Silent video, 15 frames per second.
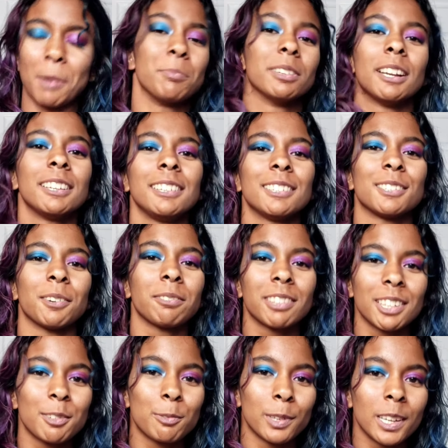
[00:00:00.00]
Bladies don't
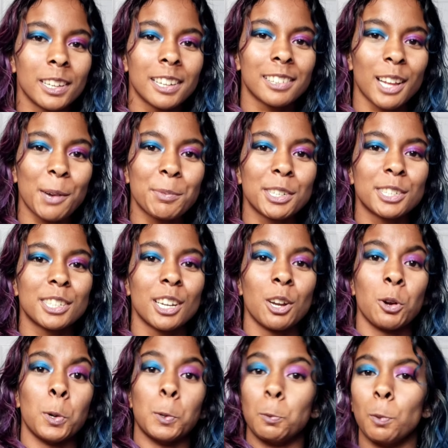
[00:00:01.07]
really feel like that much
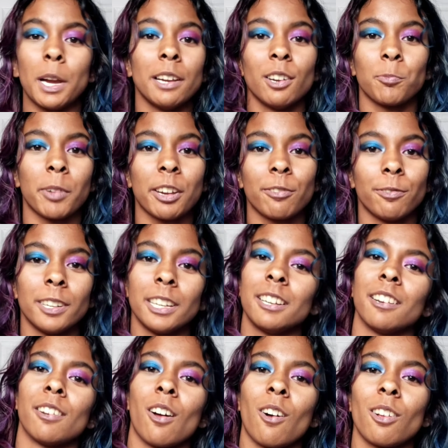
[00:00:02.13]
weight on my feet
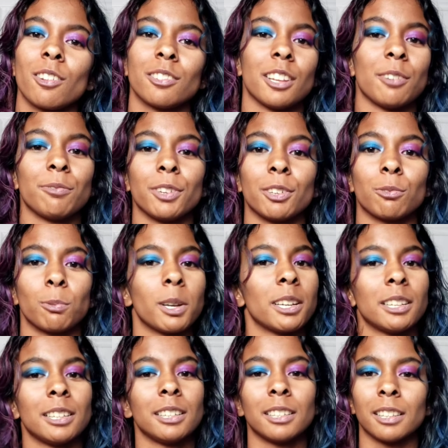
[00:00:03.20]
at all. They feel
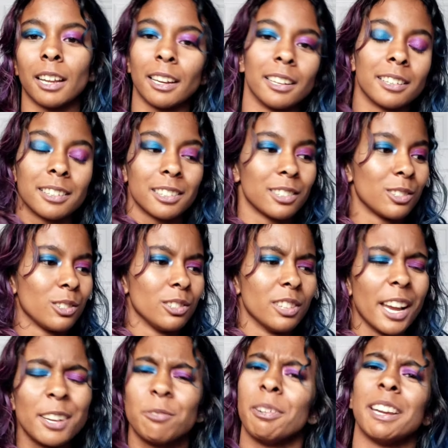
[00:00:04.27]
really like
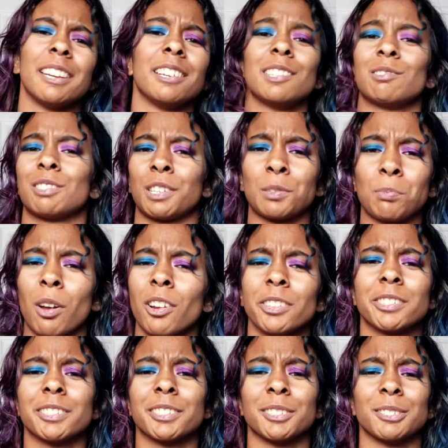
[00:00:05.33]
lightweight,
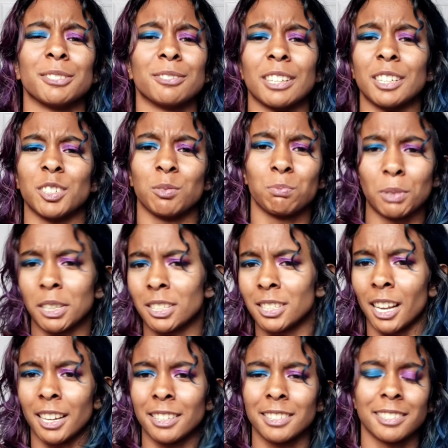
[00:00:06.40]
responsive, and
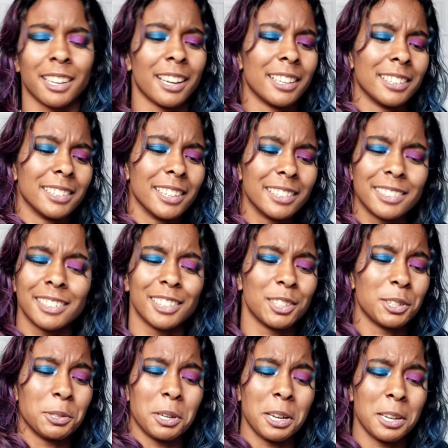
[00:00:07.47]
precise. I literally
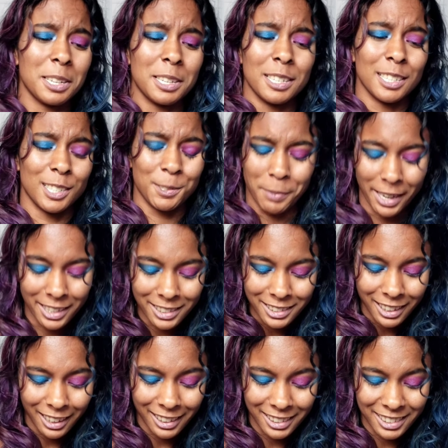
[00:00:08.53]
spent
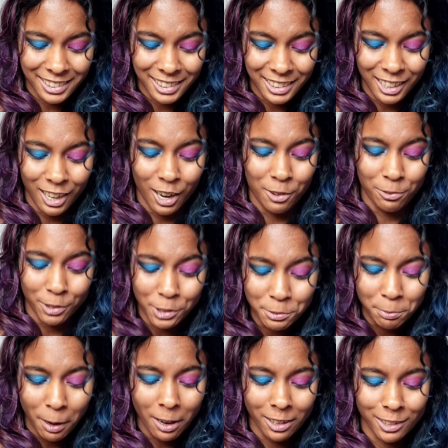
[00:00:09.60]
like a few
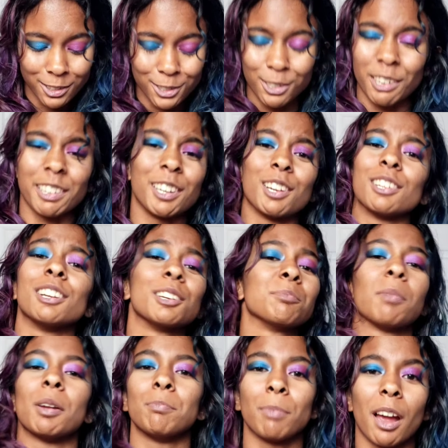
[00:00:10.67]
months trying to get like
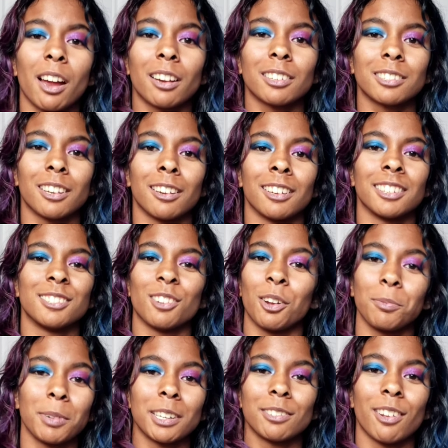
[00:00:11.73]
my backsides on
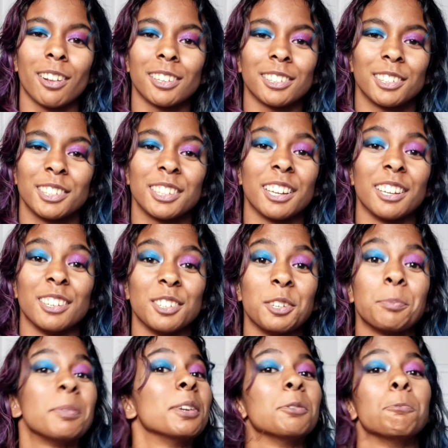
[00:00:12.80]
my Lollies, and it took
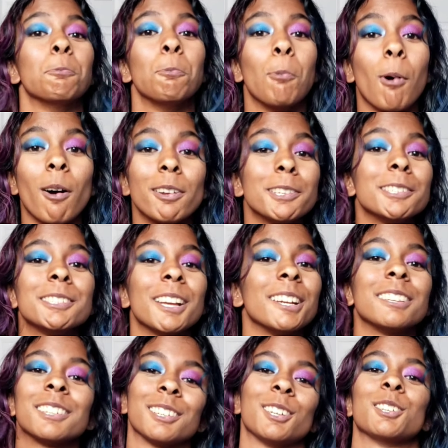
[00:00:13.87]
me one
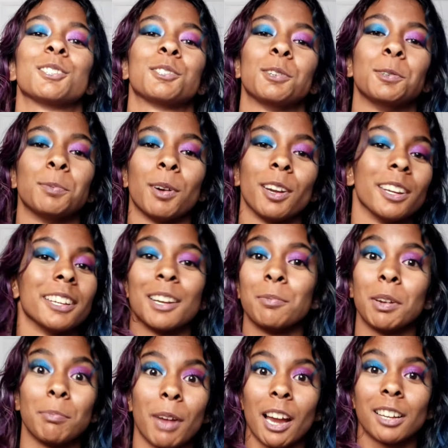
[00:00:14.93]
session at Snowbond to get
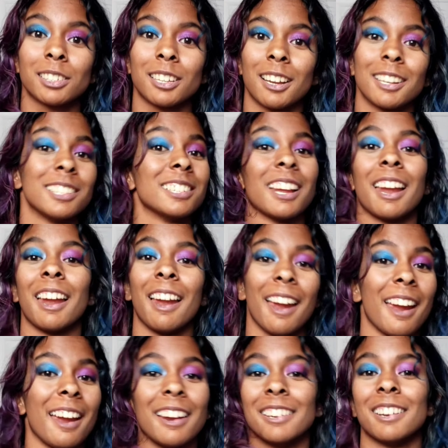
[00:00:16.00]
my backsides
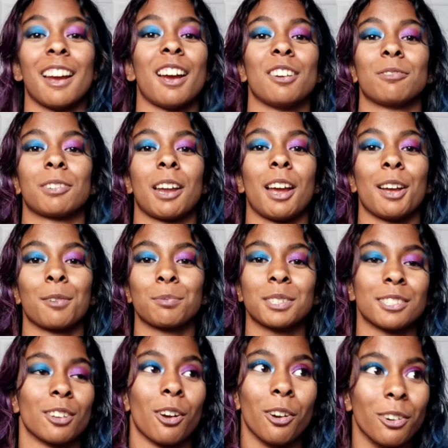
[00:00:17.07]
and half caps.
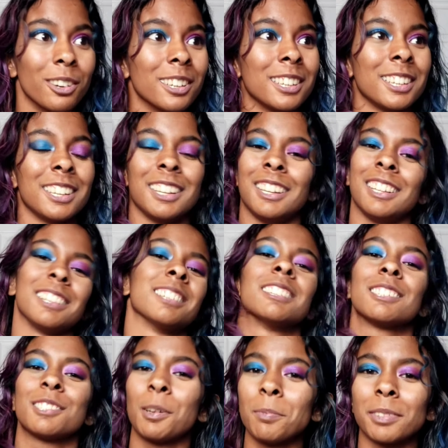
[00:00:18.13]
So
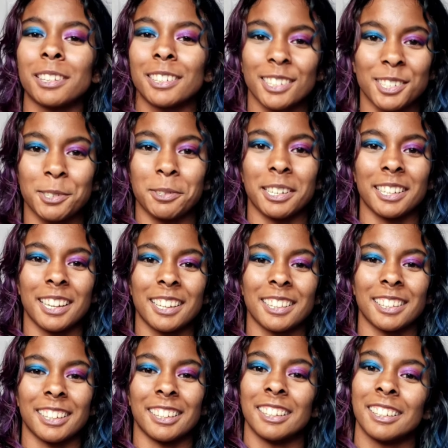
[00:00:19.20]
there's something to it, I
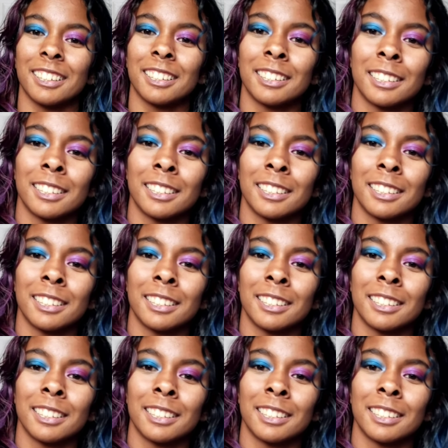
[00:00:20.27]
think.